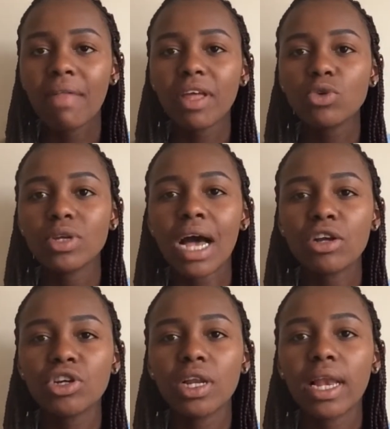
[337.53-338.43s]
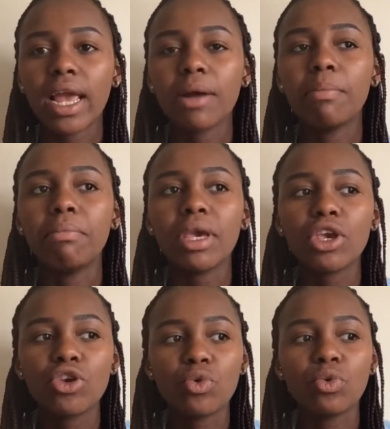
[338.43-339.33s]
That would actually like
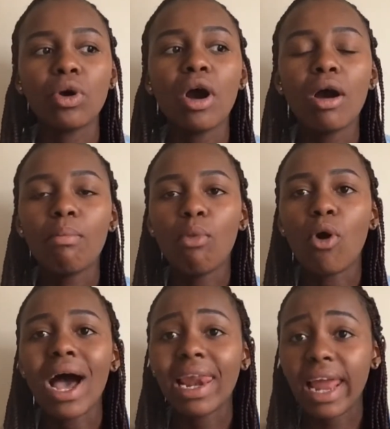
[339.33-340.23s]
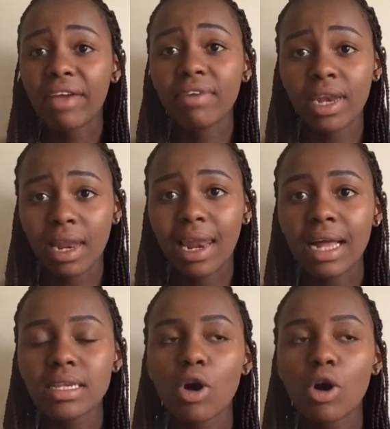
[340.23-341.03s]
make you more alive and alert.